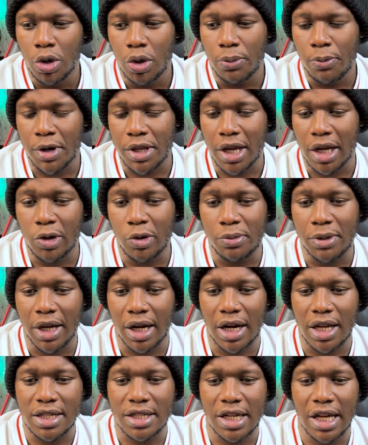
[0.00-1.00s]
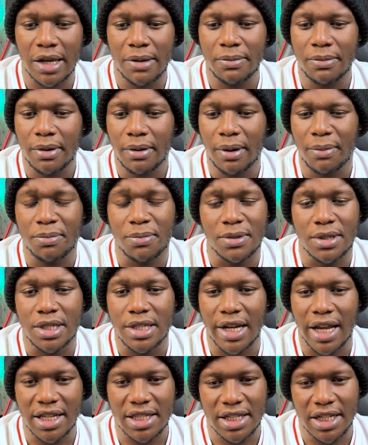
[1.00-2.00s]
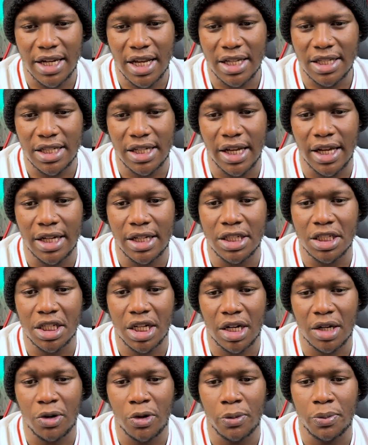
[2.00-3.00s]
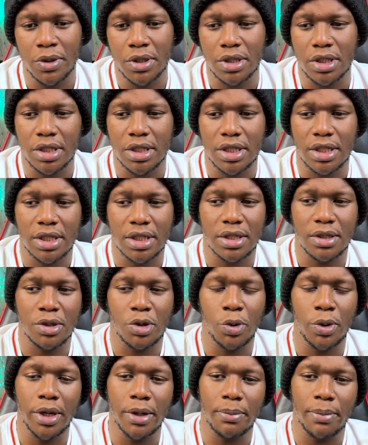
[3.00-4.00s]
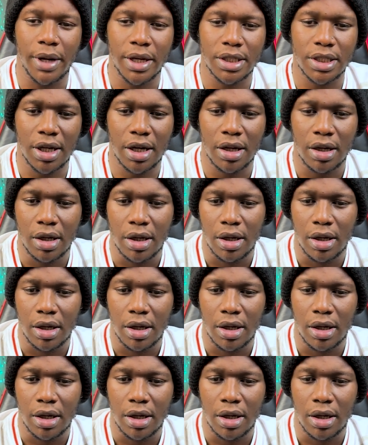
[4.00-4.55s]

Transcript: Mwenye aliumia last time, nasty, nasty head injury. Hope he's doing better.